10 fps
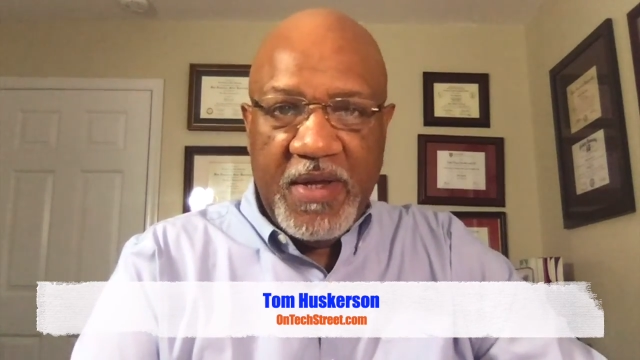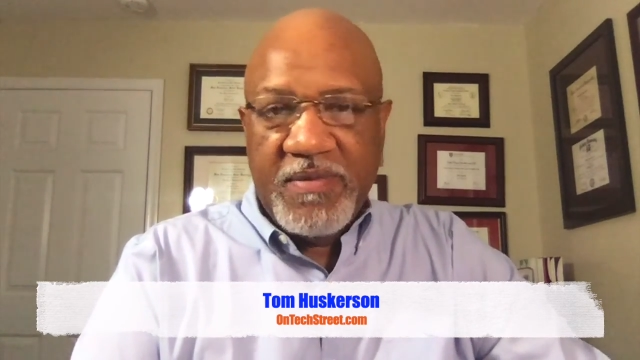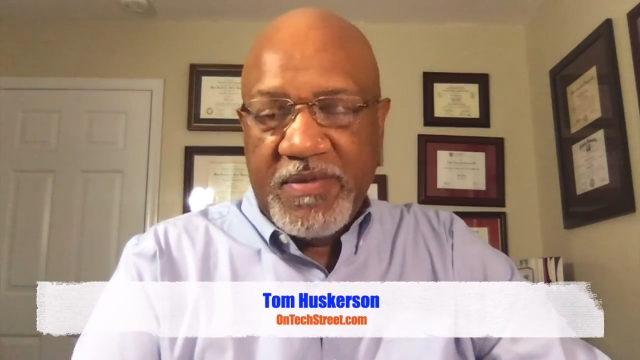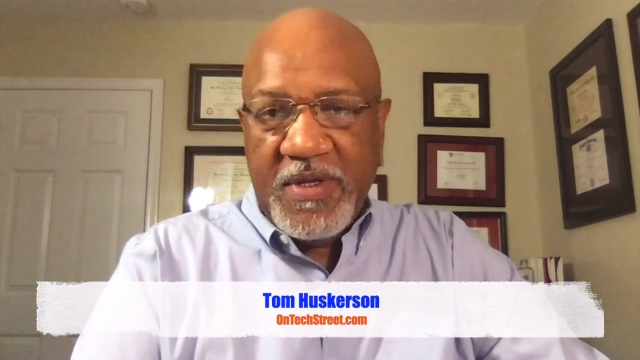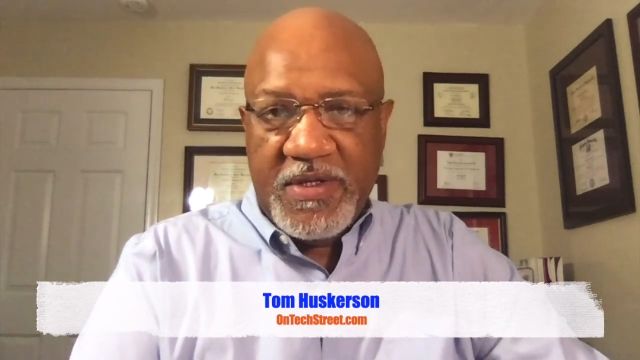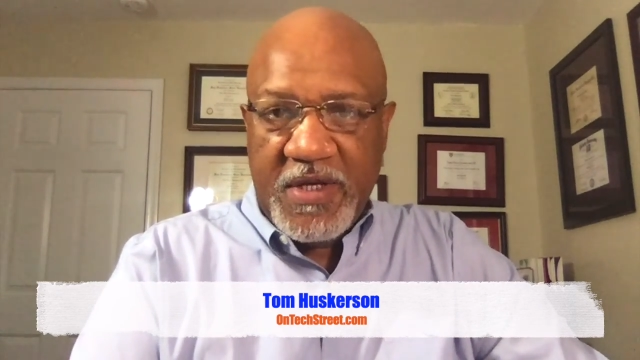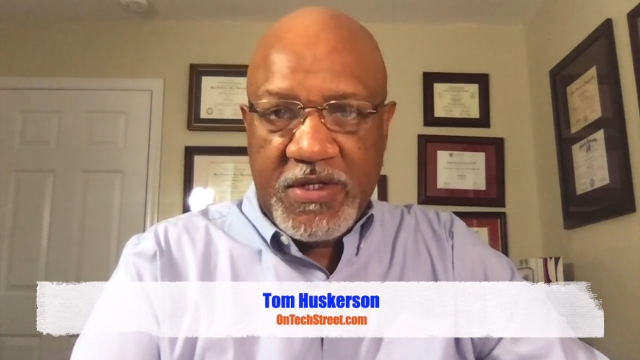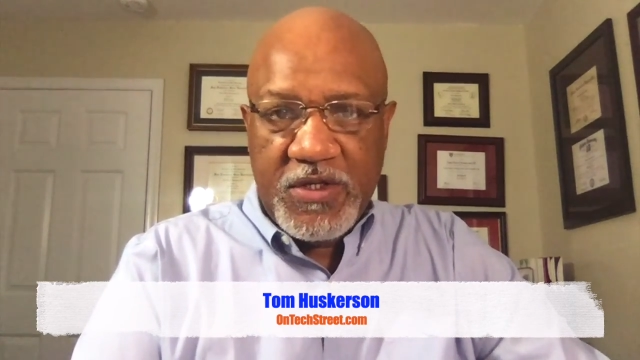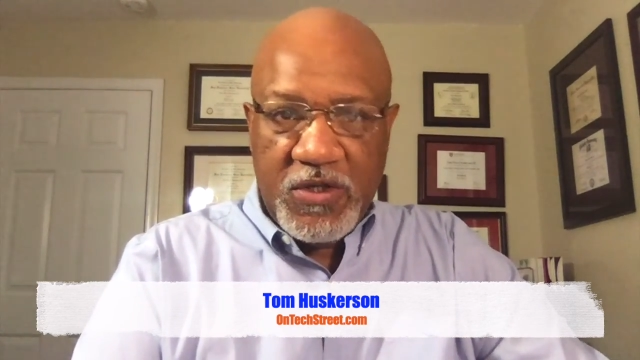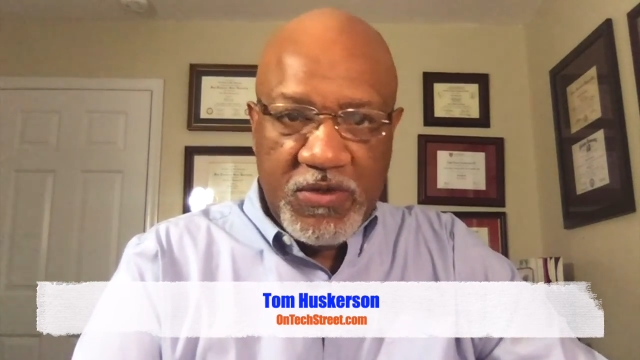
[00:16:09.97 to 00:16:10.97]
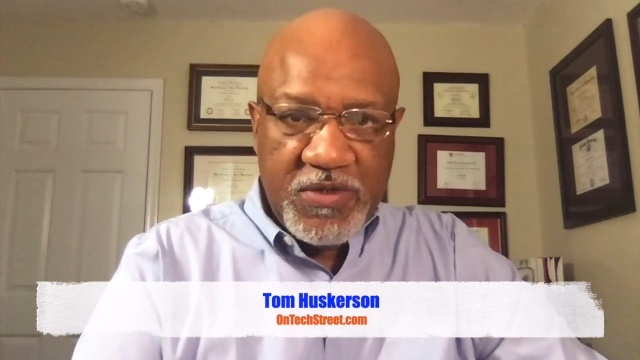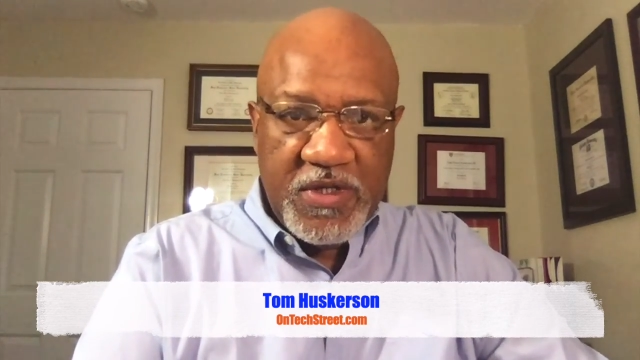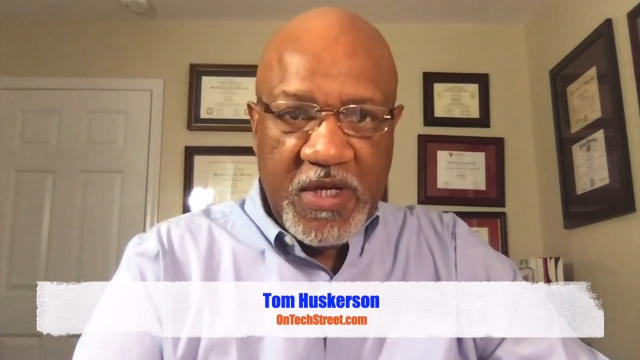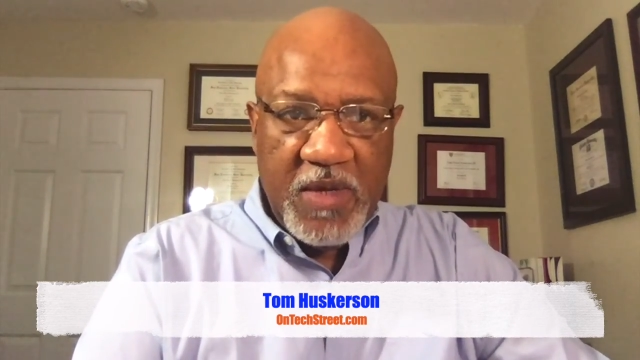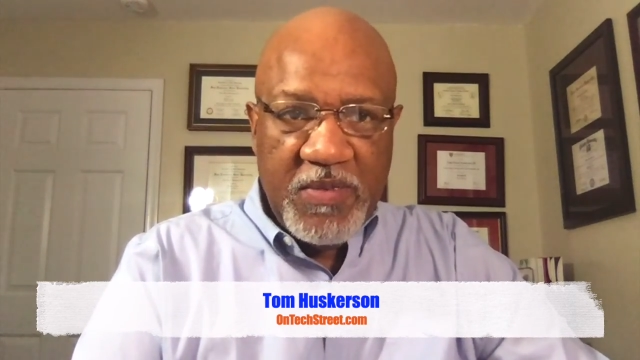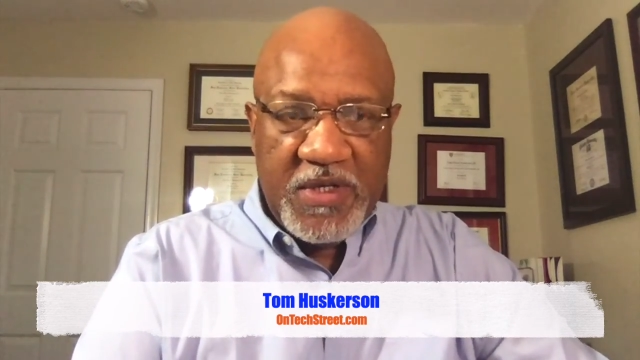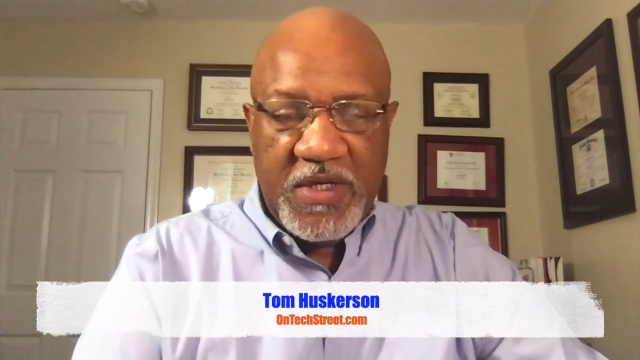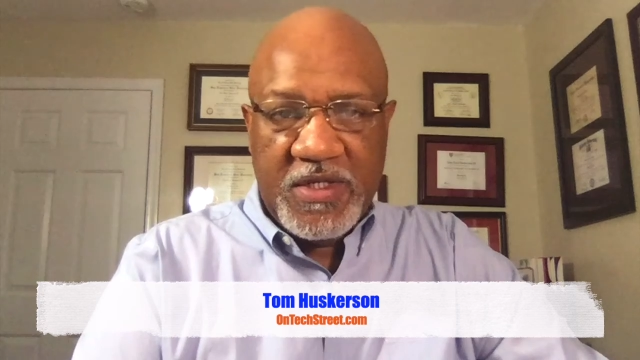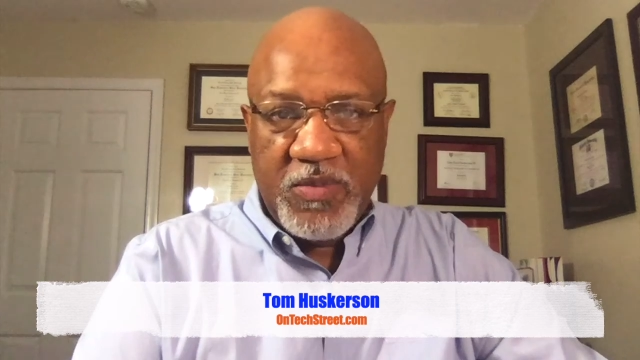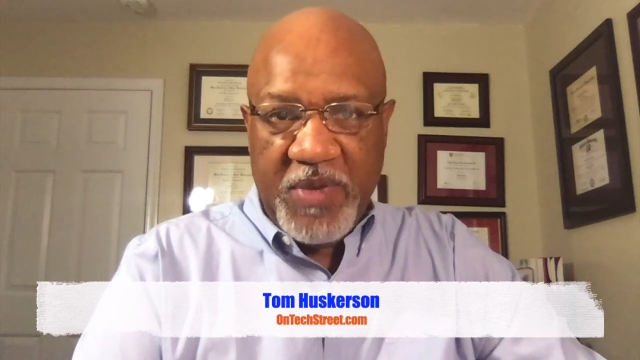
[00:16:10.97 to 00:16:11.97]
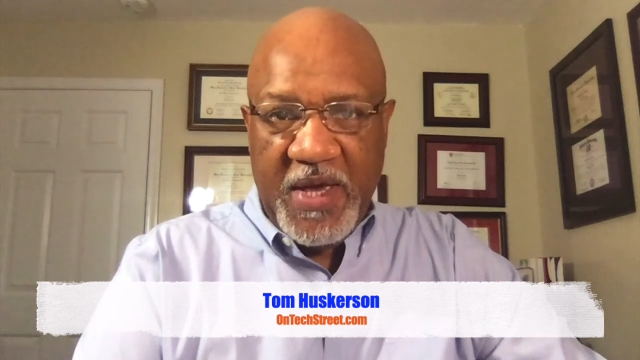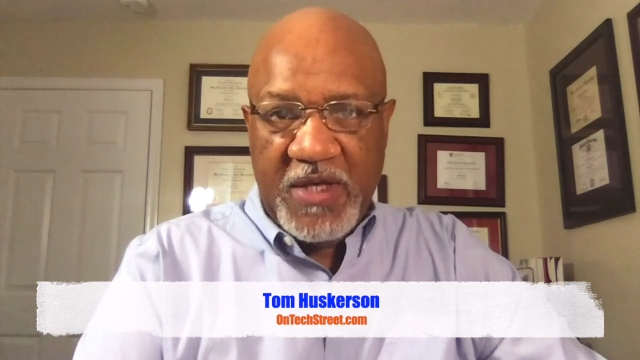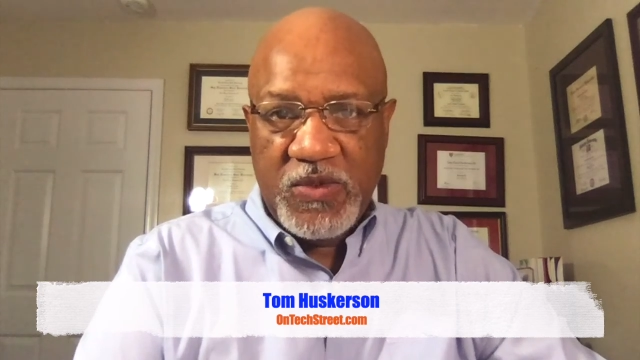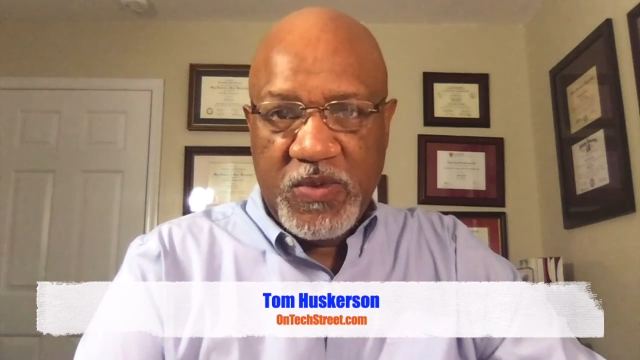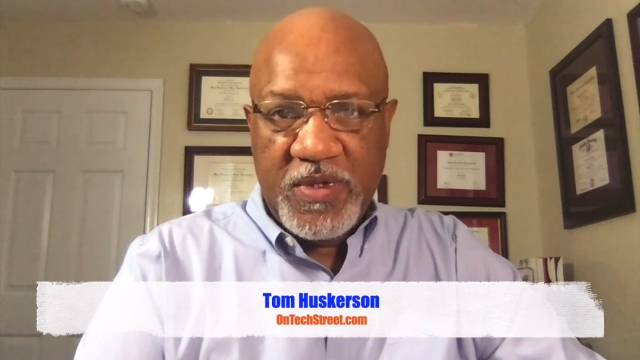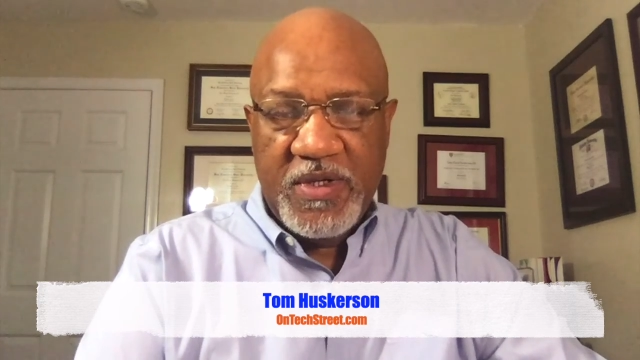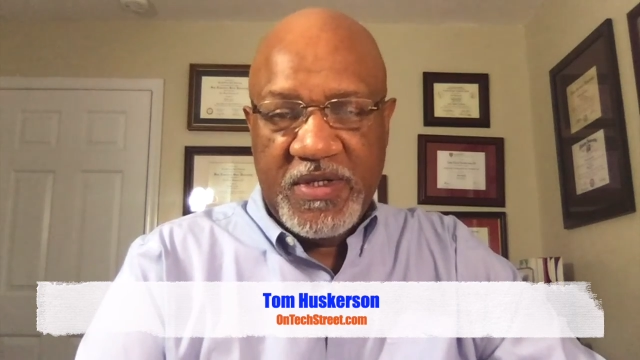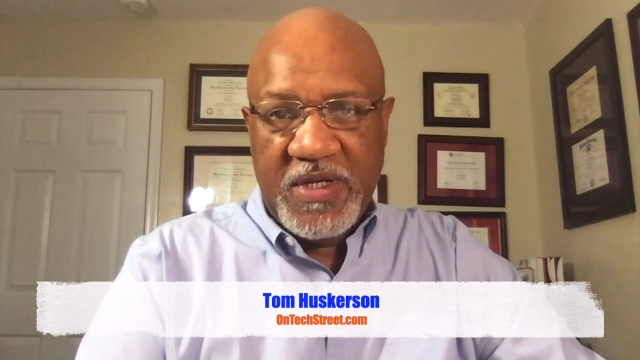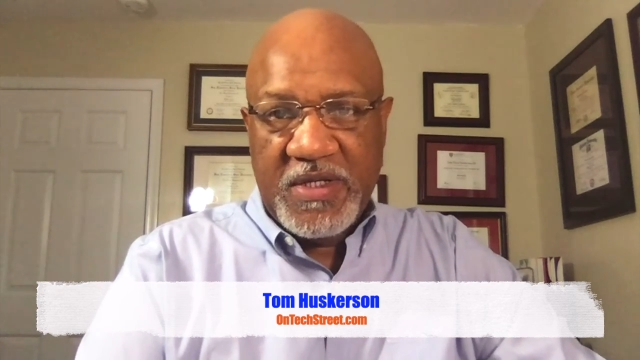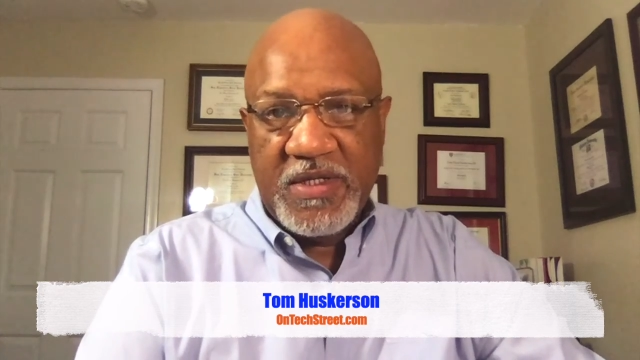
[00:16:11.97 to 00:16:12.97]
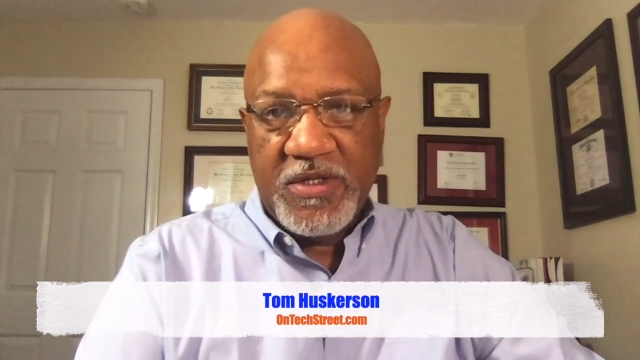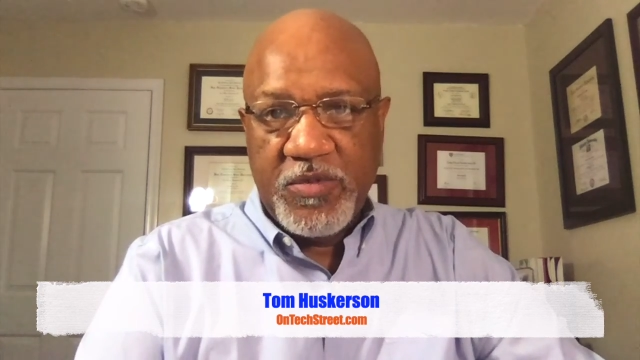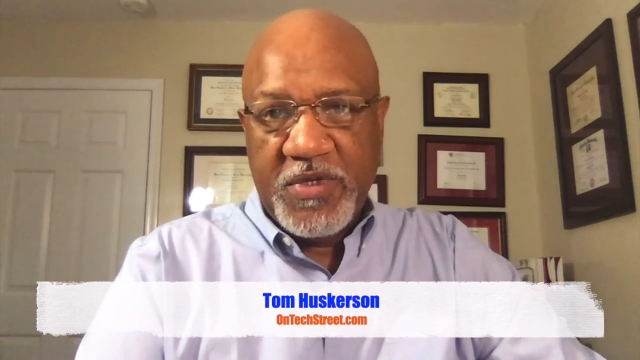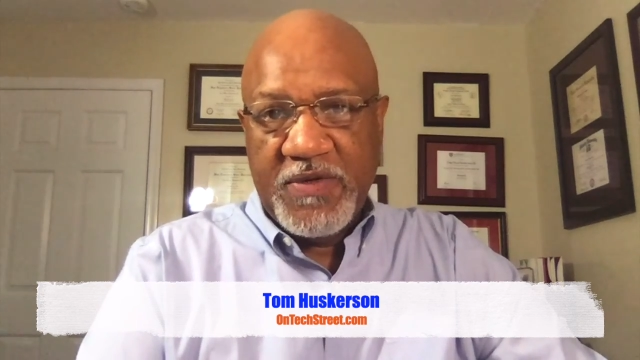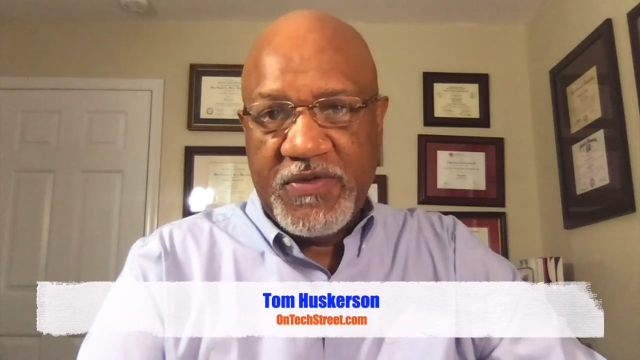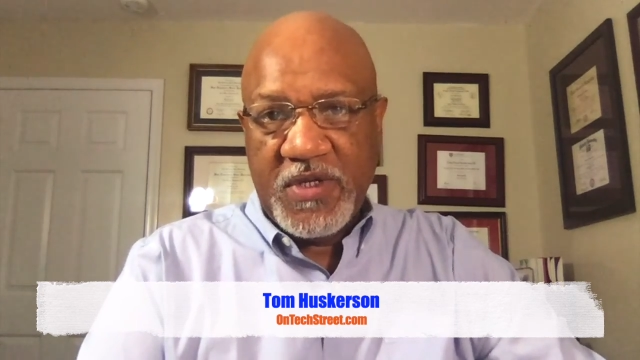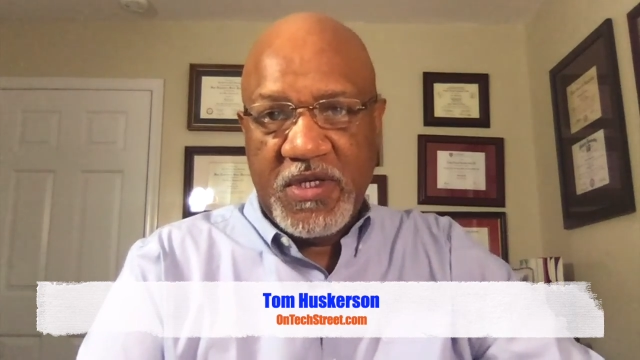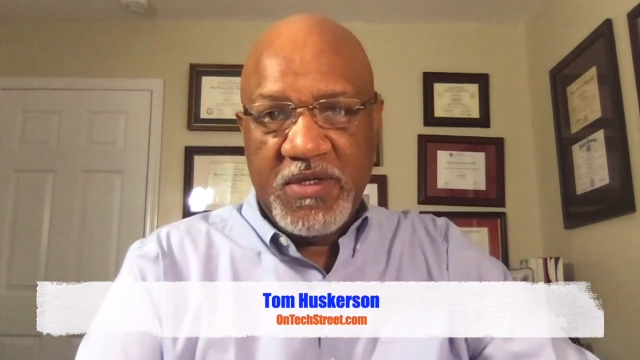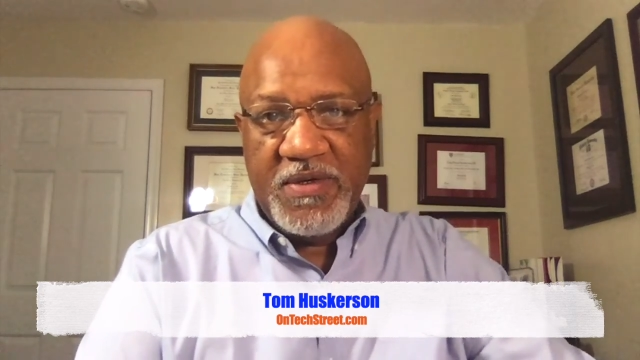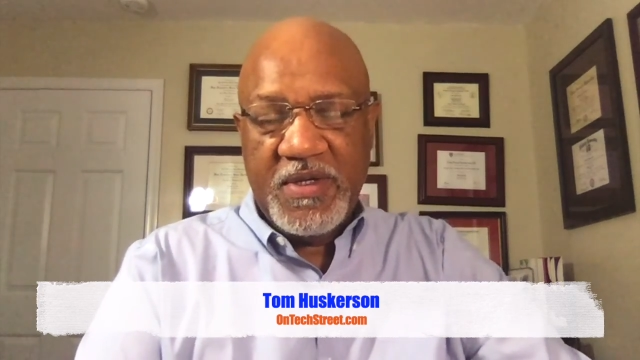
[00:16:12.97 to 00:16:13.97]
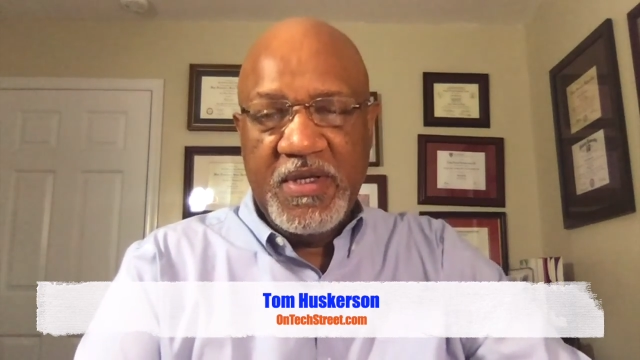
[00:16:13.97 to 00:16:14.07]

It takes a username, it takes a password, and it takes a little bit of security,